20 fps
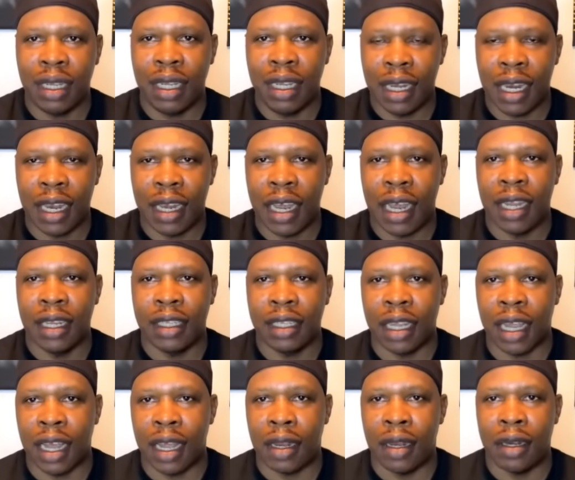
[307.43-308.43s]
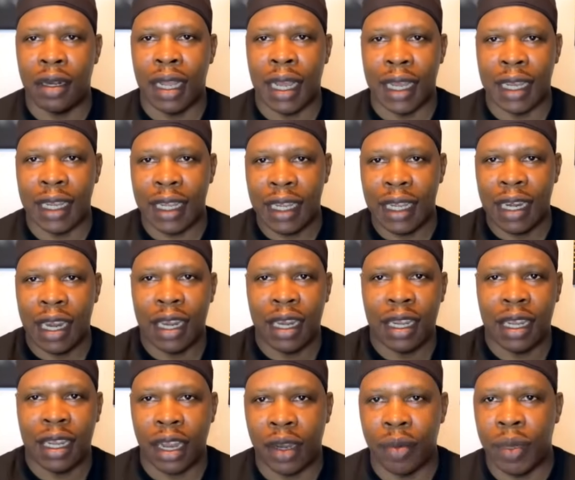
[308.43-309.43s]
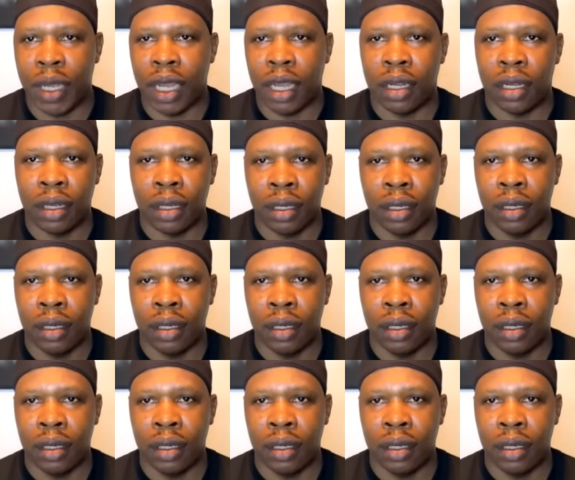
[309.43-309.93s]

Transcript: in a dancehall and in the Caribbean,